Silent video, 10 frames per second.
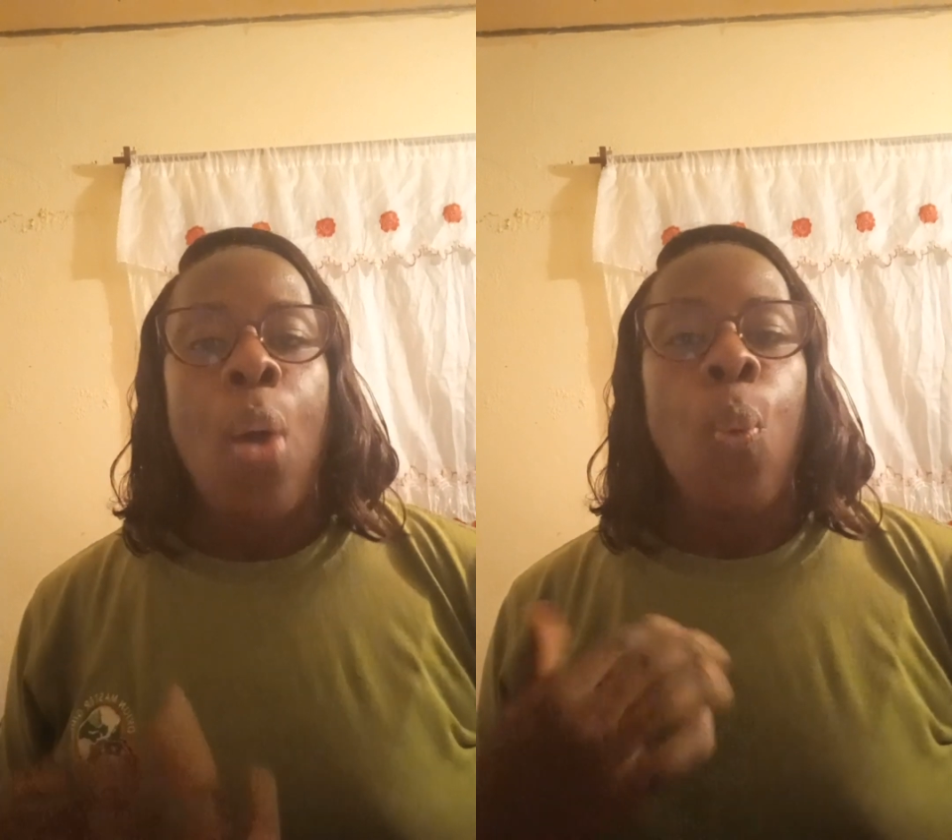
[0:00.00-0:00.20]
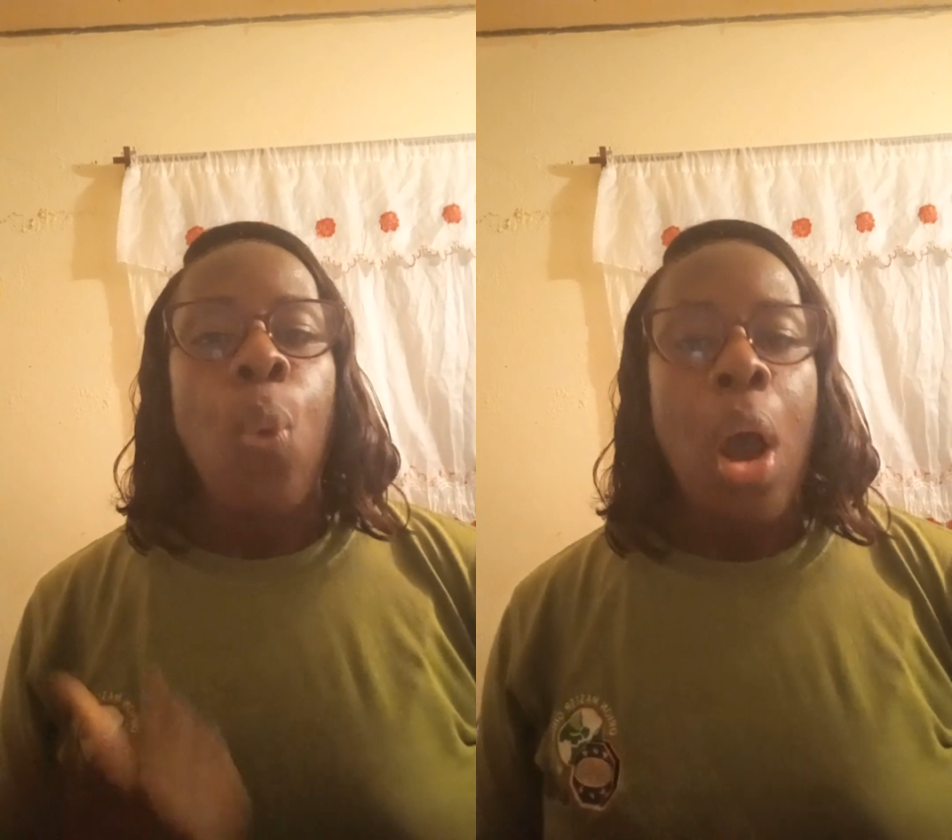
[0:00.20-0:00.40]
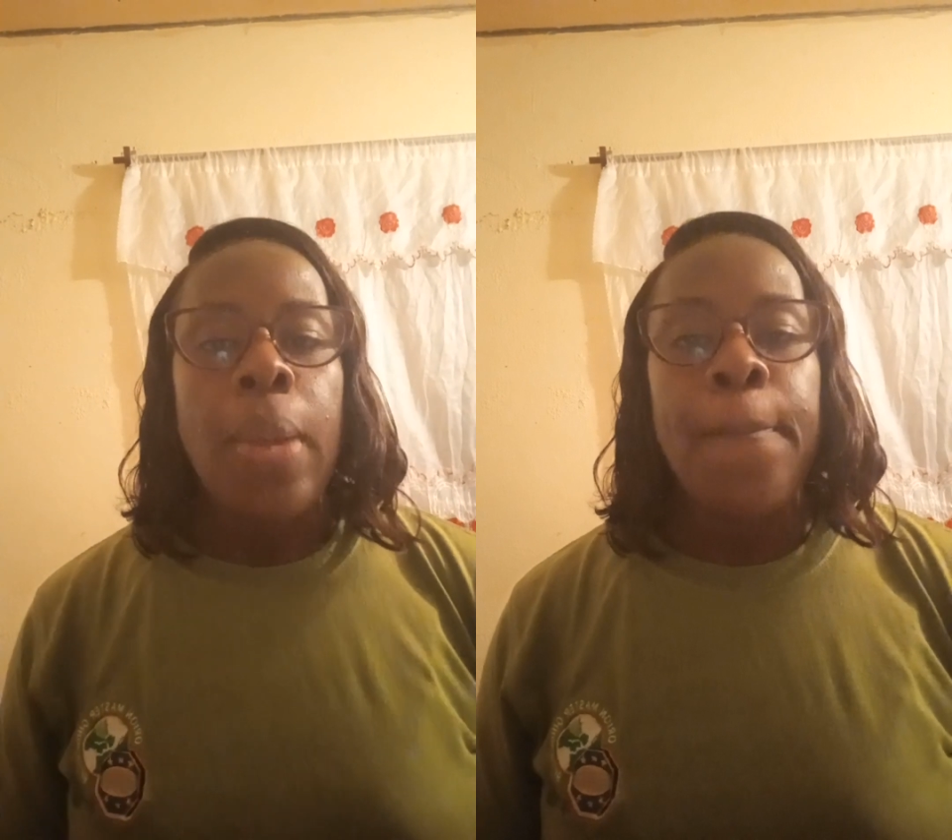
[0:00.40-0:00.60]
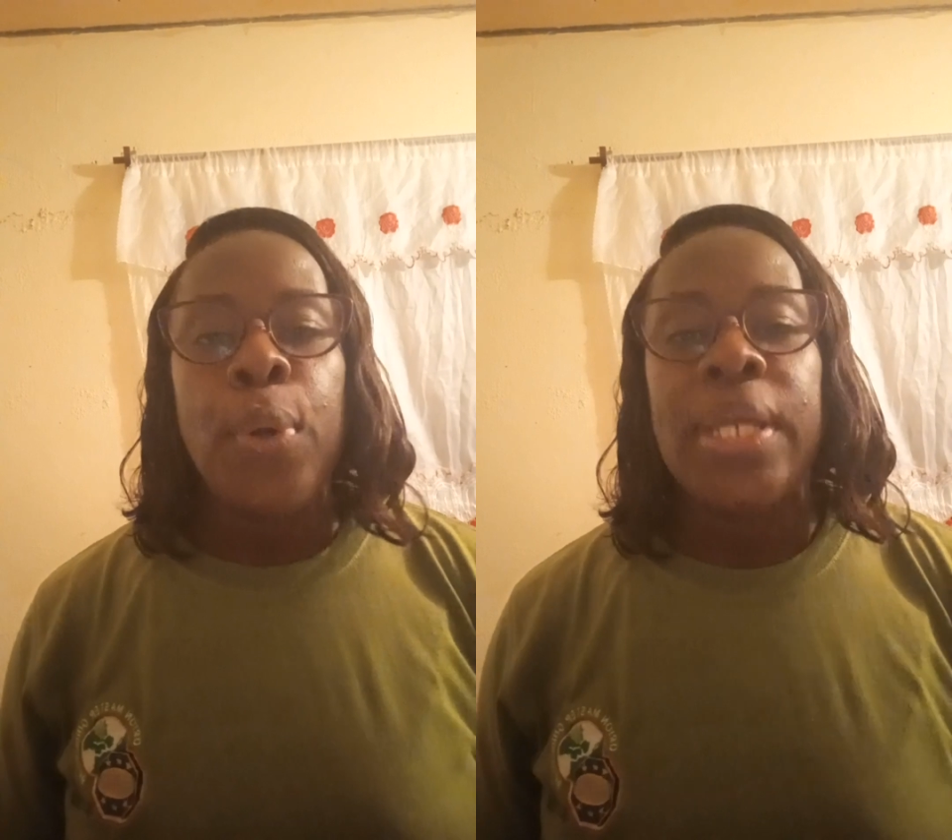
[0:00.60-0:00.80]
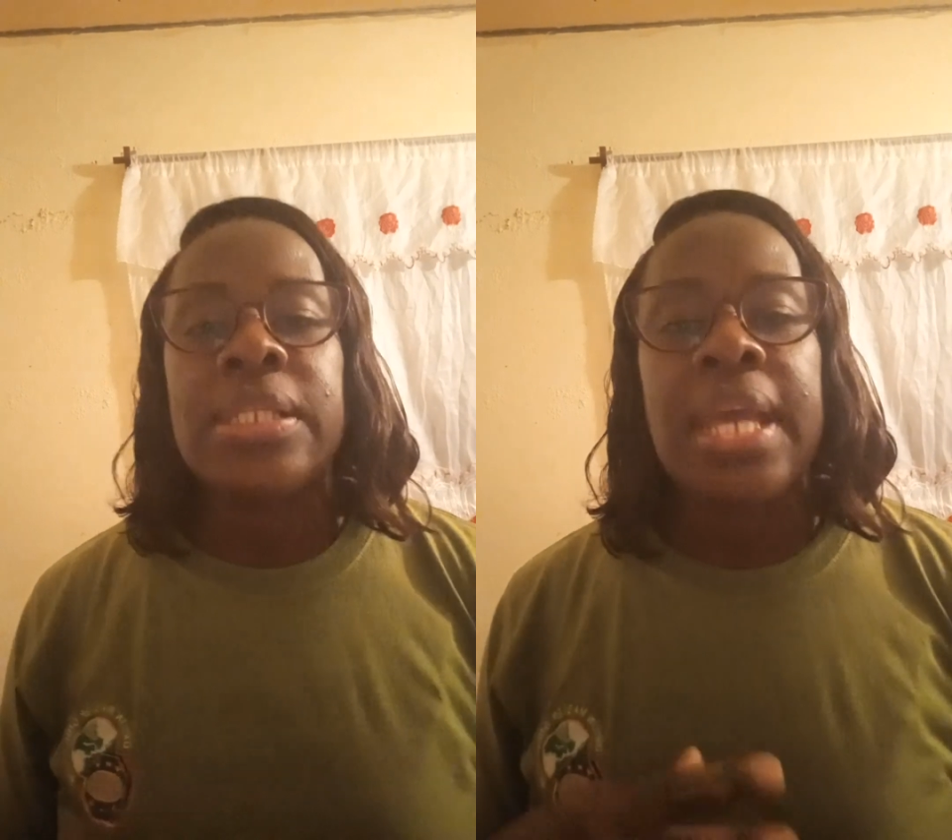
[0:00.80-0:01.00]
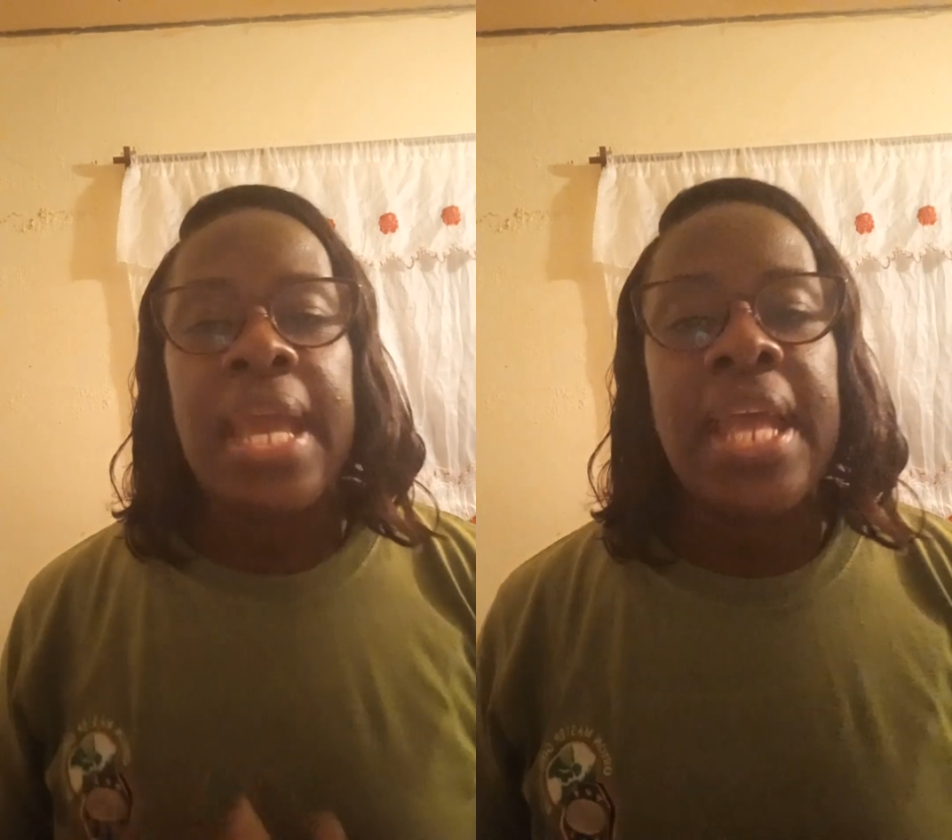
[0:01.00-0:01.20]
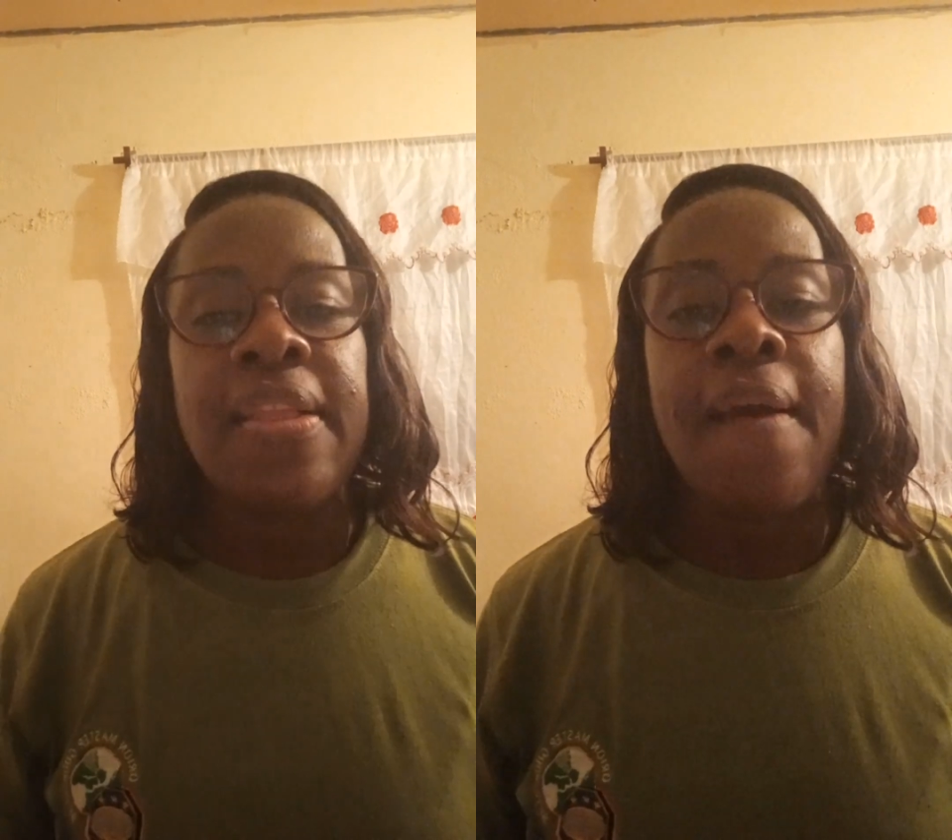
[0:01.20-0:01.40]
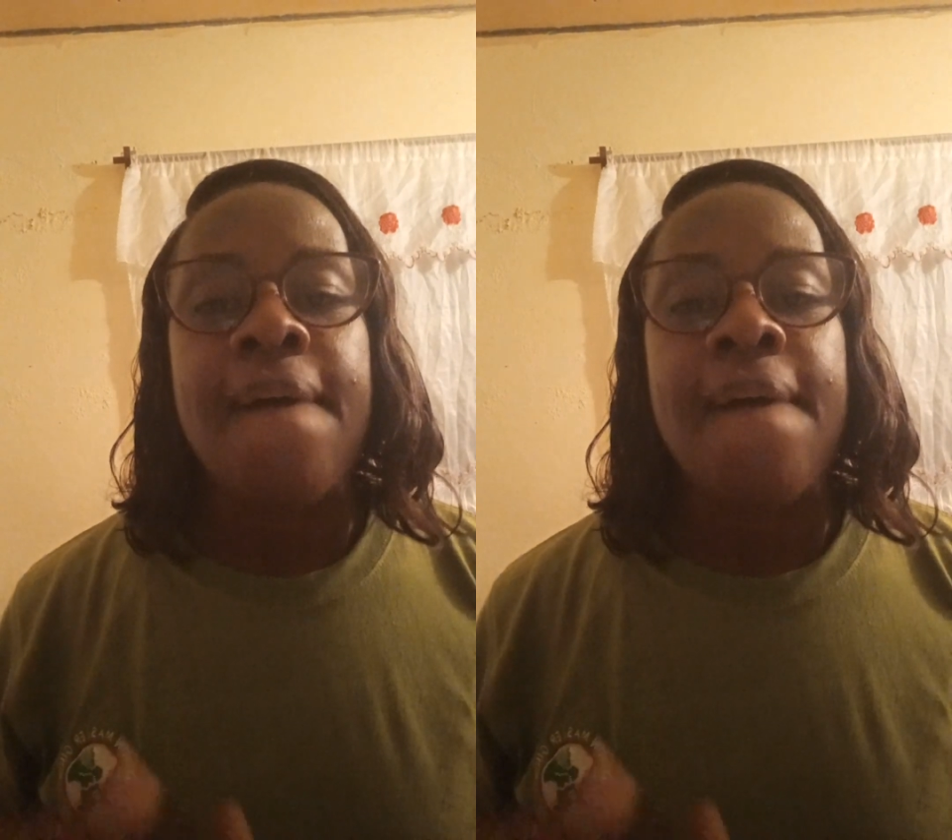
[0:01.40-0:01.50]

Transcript: 1.8